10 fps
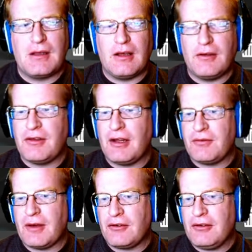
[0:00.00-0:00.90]
of
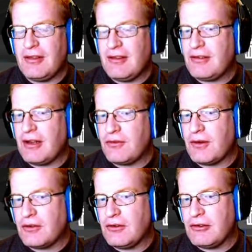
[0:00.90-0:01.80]
Satisfactory. This
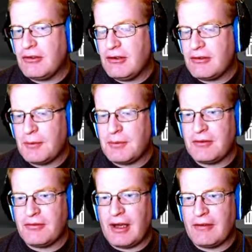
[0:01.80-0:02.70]
Satisfactory series, Update
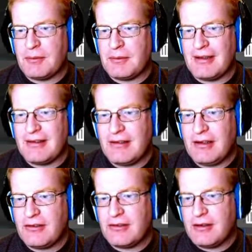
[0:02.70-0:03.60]
five, Update
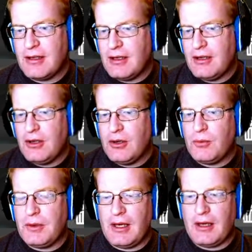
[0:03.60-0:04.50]
six.
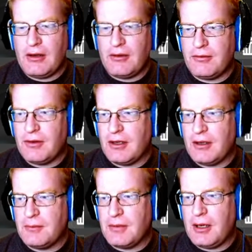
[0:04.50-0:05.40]
We have
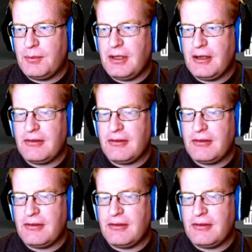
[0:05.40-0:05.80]
um, Update